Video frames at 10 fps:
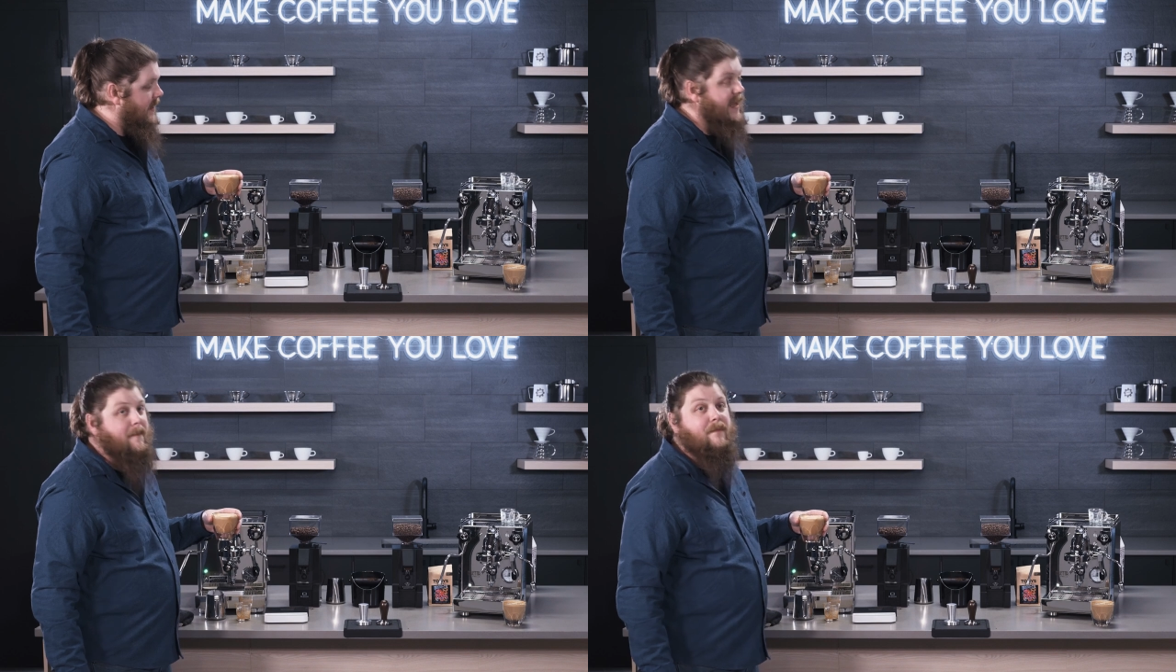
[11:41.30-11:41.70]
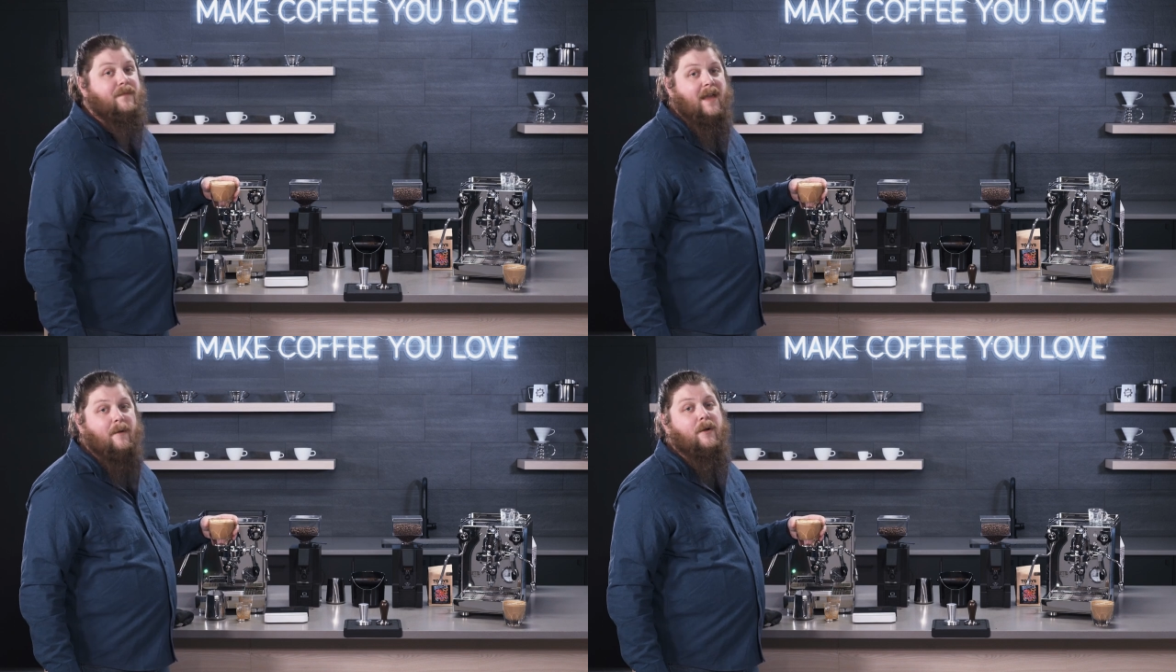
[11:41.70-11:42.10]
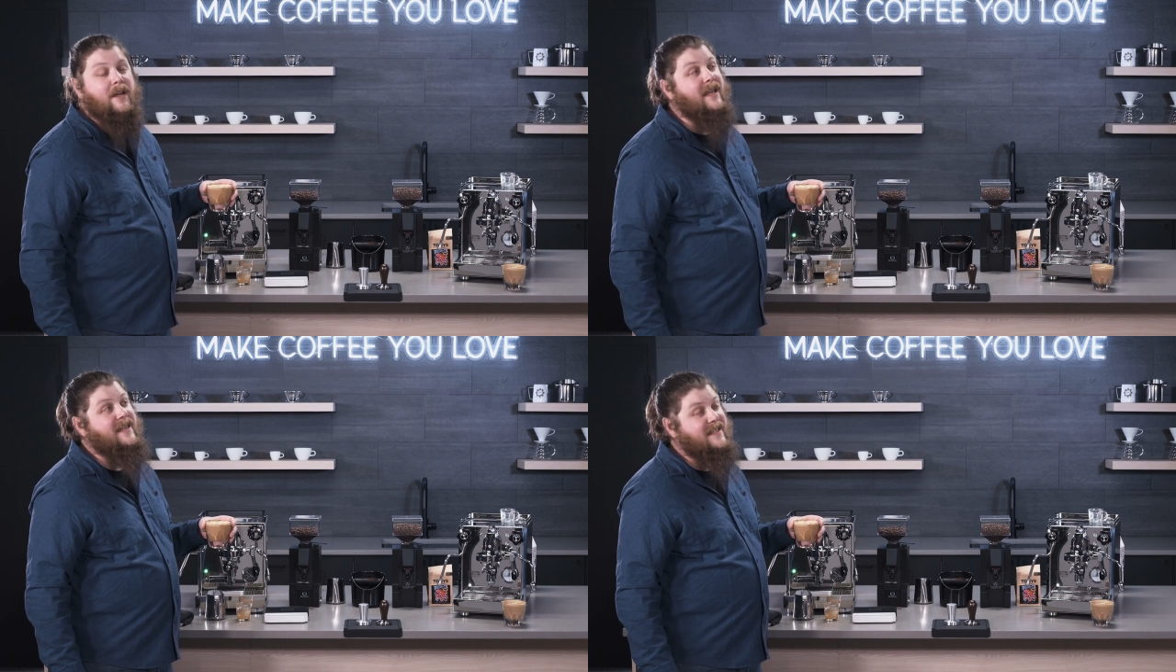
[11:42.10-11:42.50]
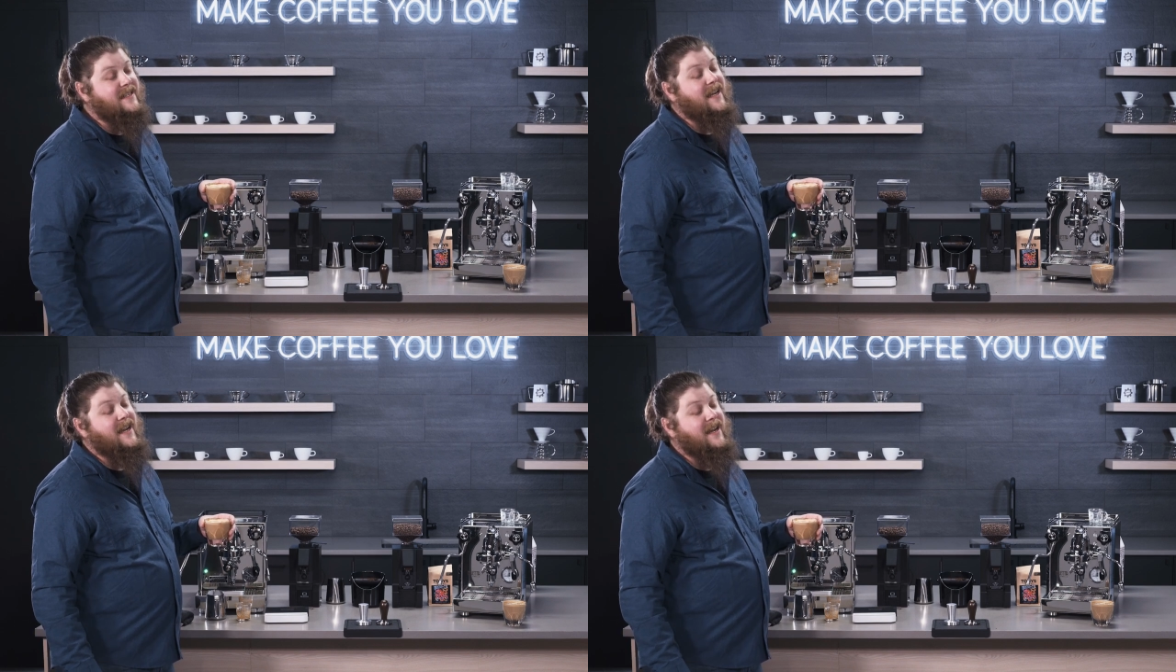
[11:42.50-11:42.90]
Yep, that one
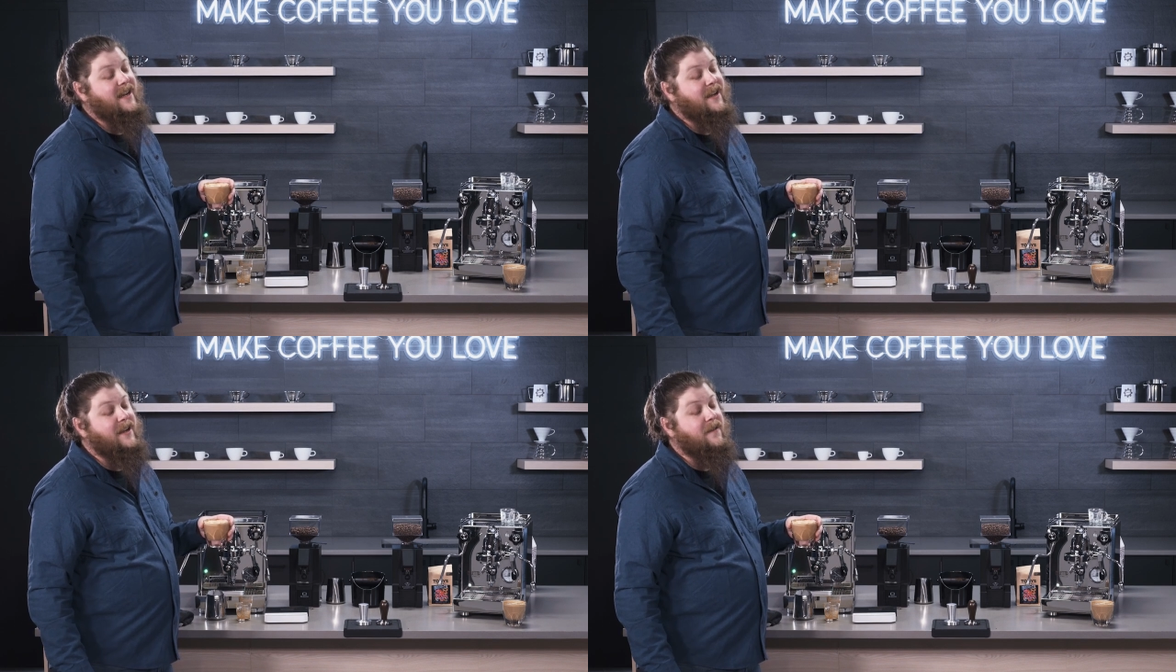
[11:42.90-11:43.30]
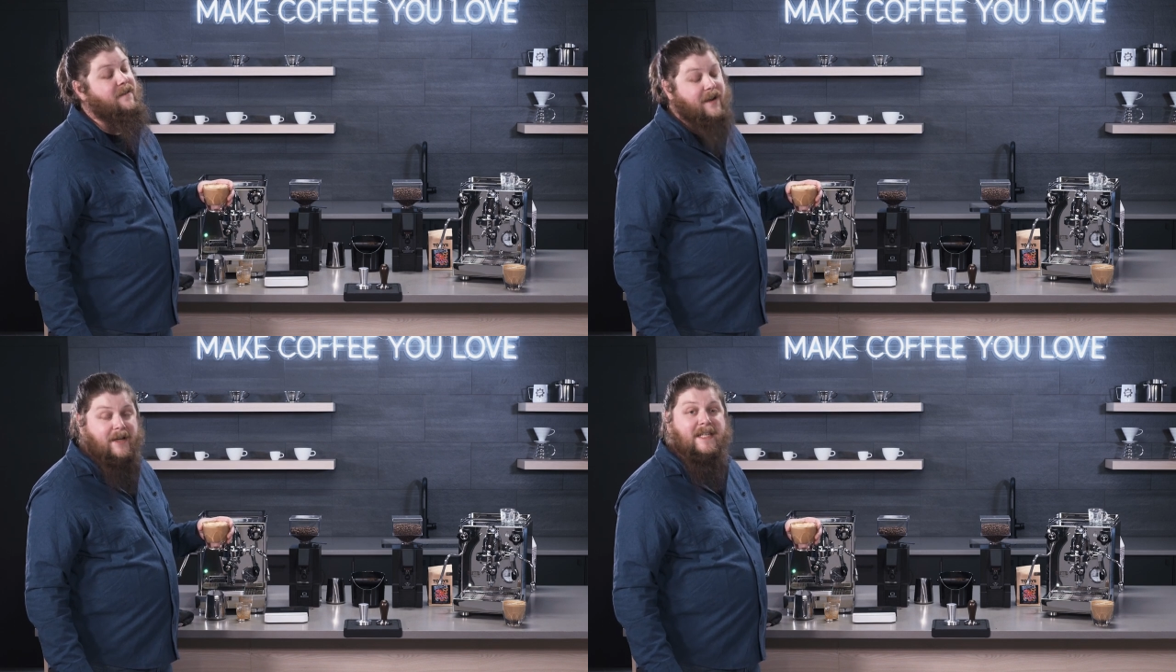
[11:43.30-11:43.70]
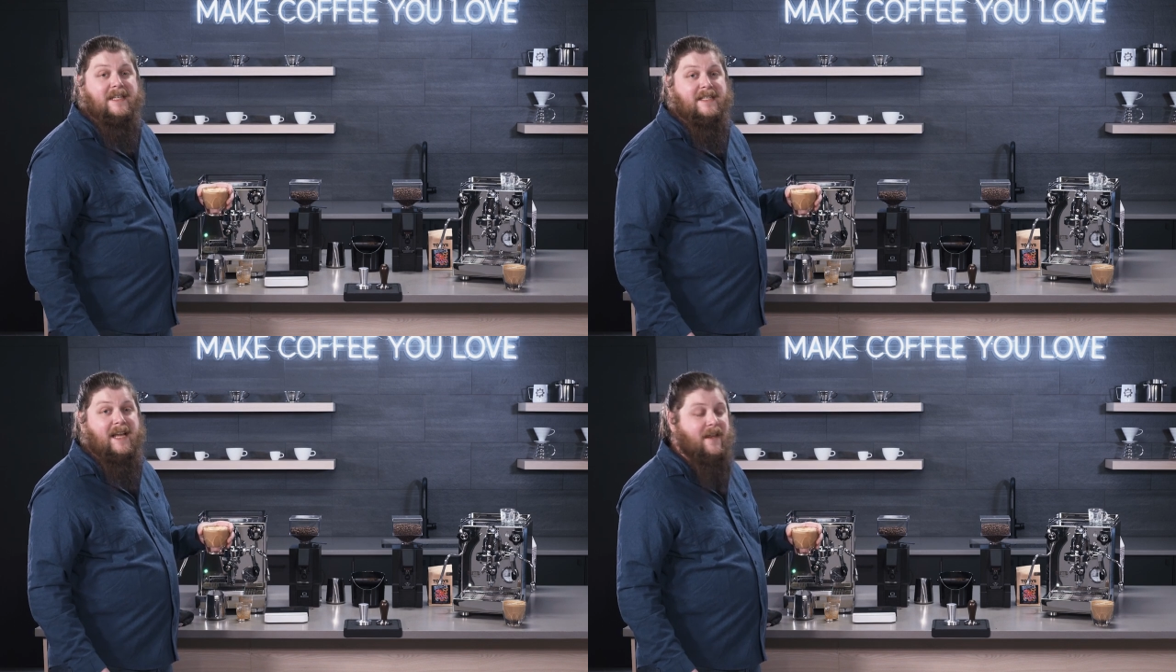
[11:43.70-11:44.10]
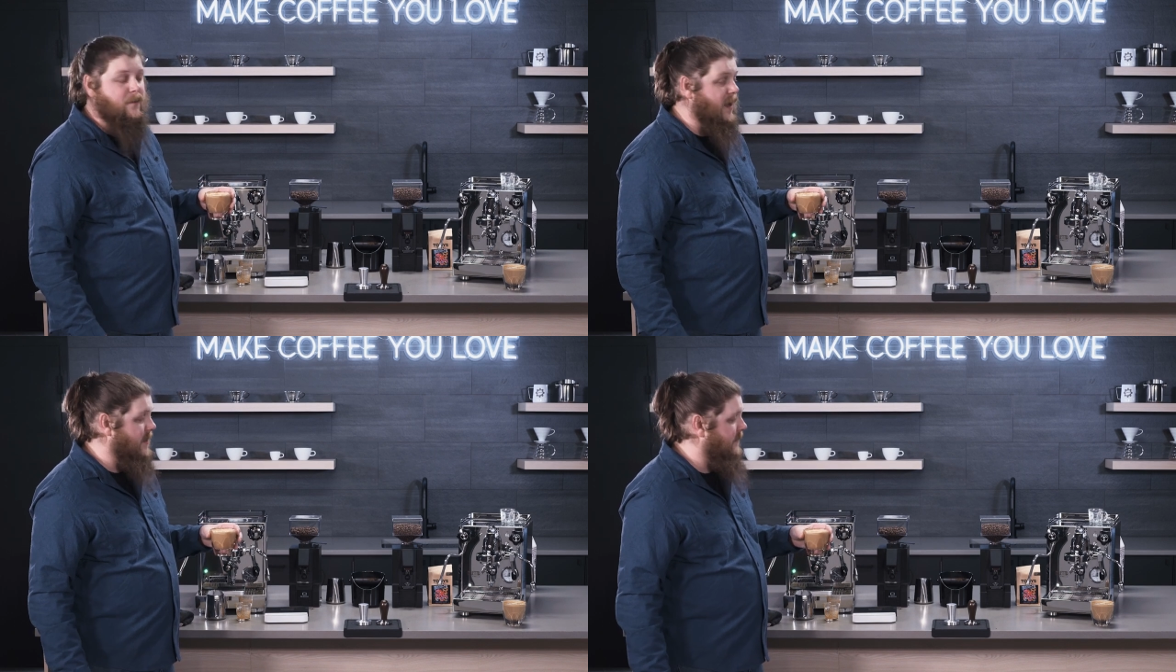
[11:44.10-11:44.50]
is uh, very tasty
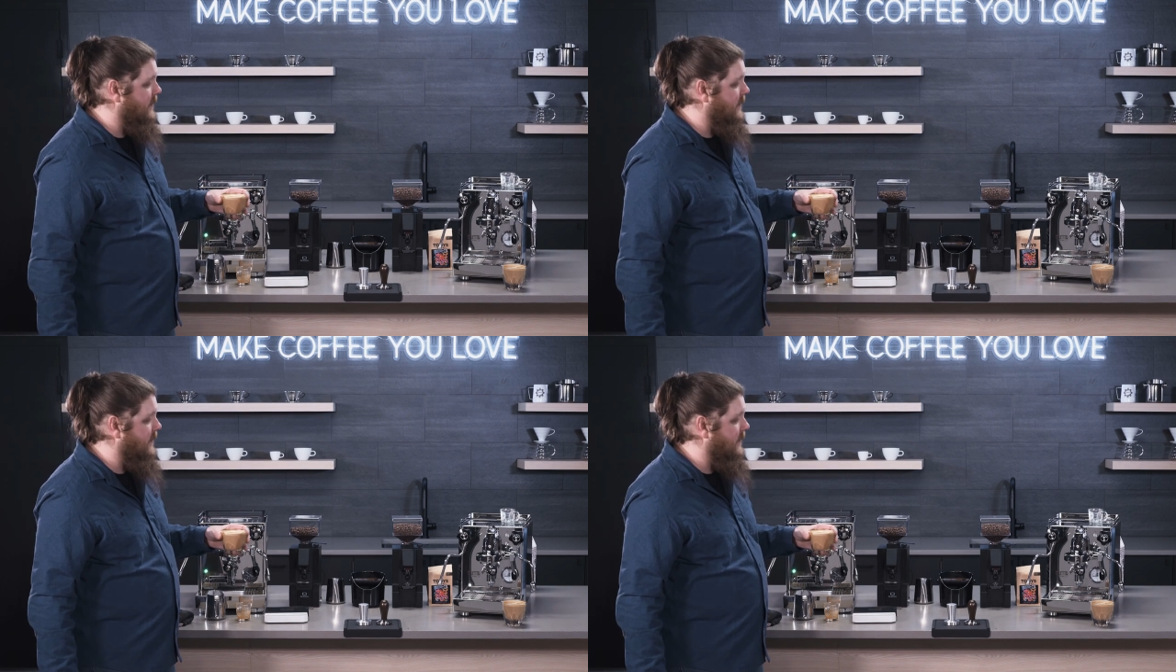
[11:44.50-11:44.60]
as well.